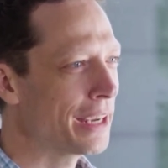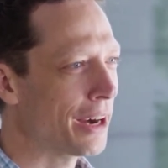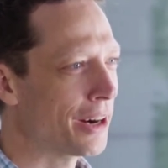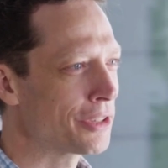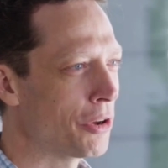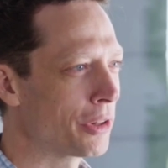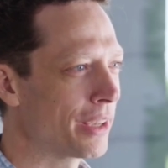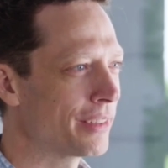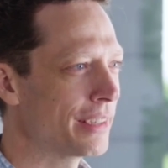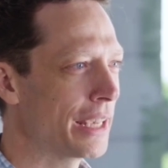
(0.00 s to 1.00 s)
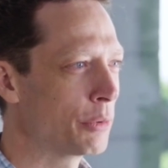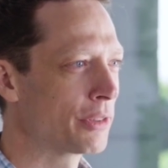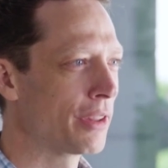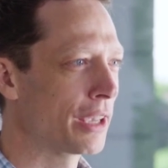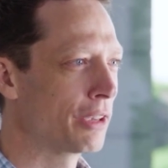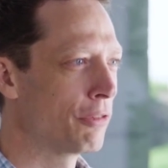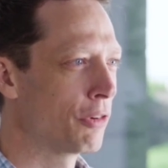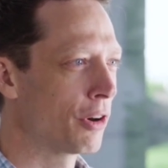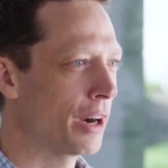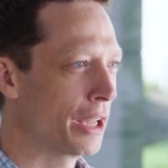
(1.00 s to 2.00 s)
Then Gary told us he was looking
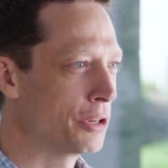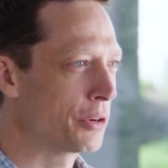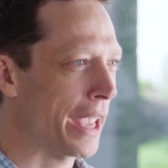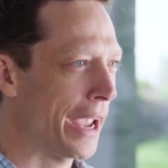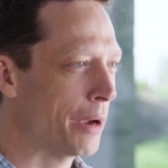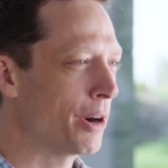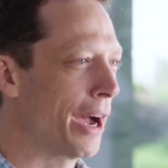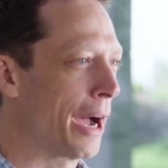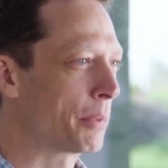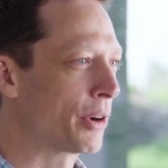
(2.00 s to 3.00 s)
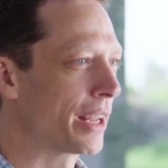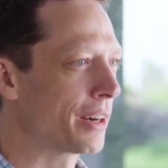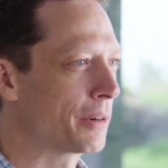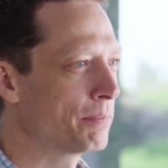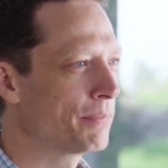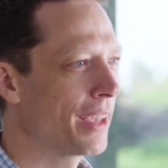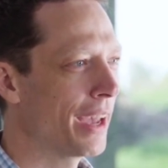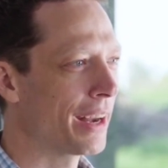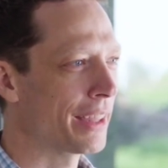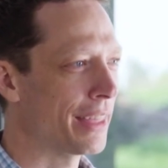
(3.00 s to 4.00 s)
for a new camera operator,
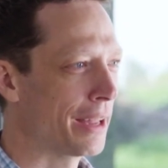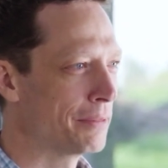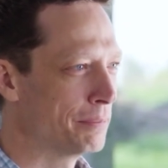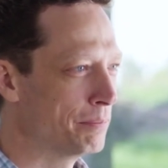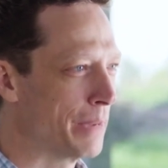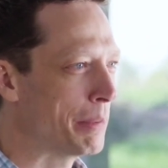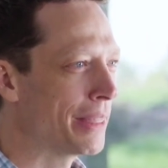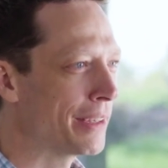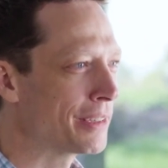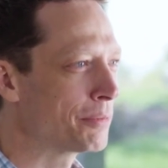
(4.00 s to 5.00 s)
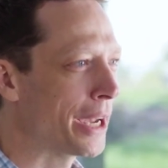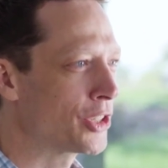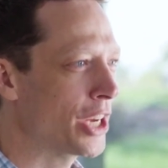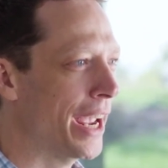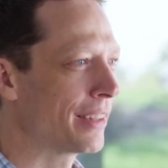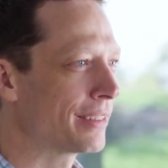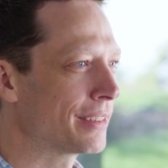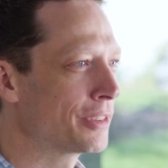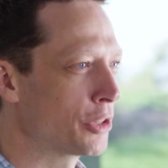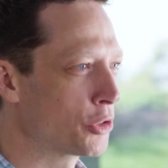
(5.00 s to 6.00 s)
and I thought, maybe this is my
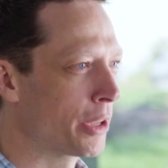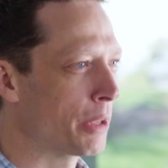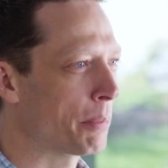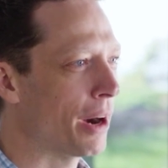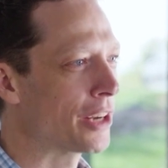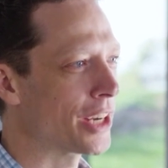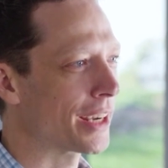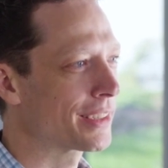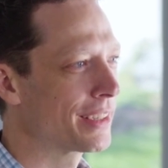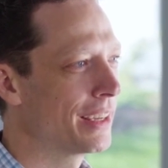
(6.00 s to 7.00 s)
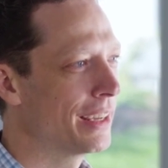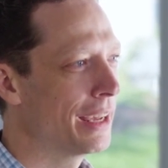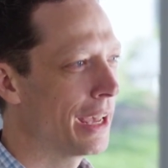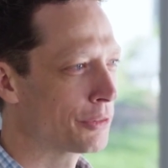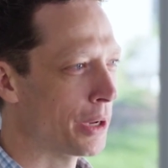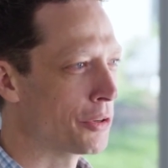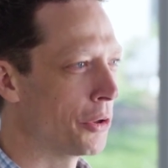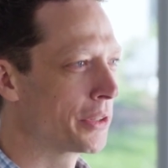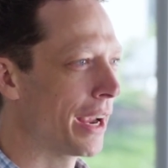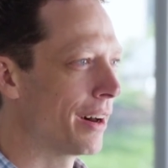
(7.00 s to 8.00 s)
chance to join the project. And so I
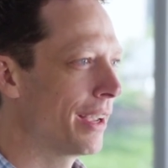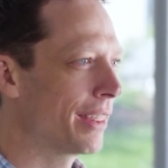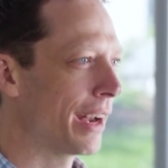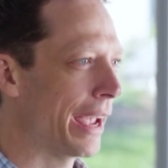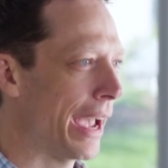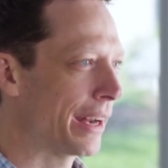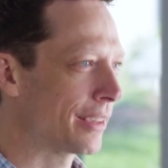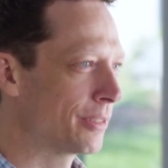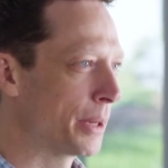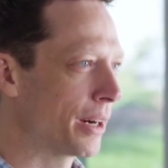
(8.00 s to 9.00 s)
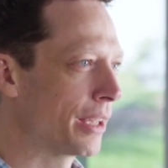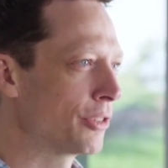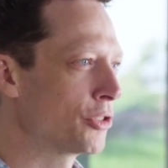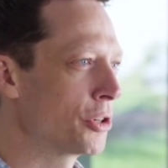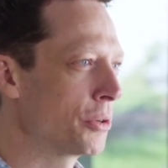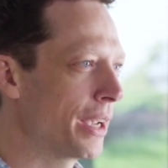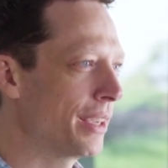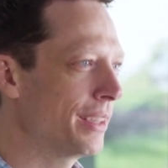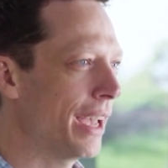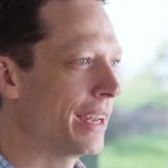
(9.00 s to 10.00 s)
told Gary that I had experience
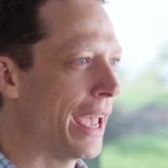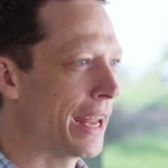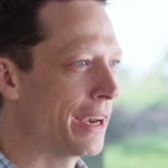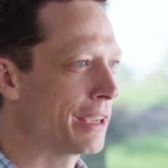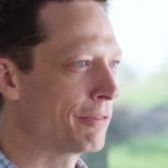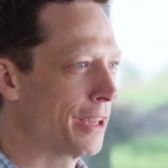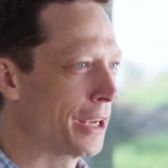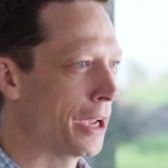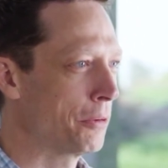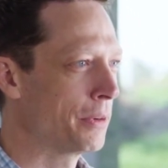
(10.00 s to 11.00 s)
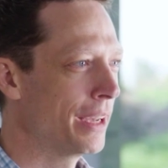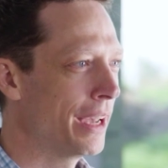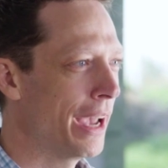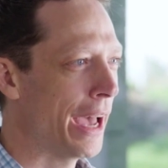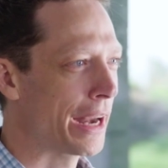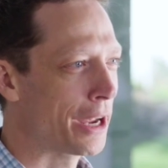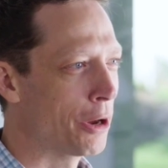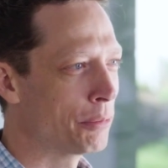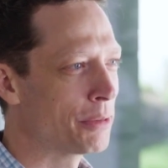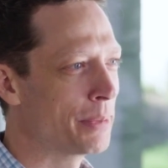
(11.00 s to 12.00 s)
shooting and editing video, and I
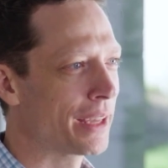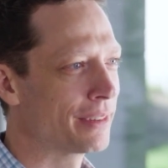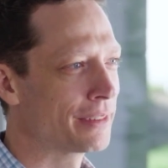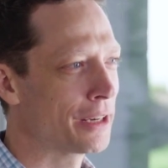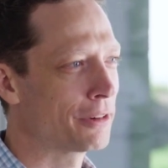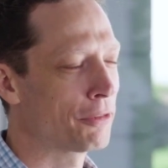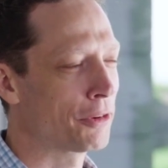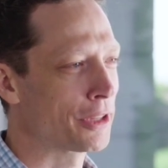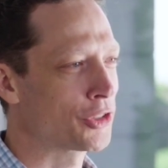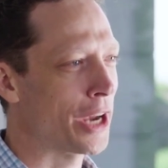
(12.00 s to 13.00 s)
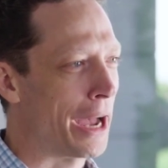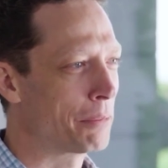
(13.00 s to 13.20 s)
hoped to be considered for the